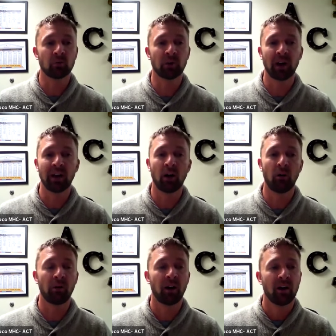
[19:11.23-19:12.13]
We kind of
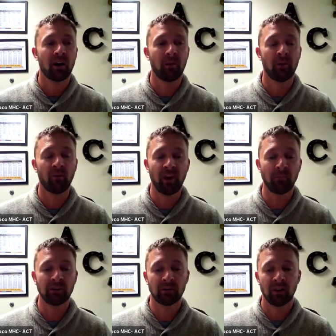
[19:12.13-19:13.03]
help um, the
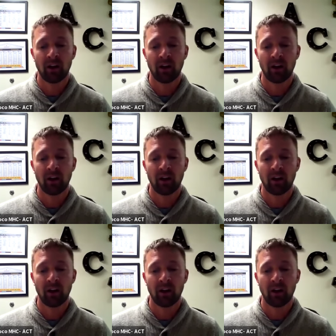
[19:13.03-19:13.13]
families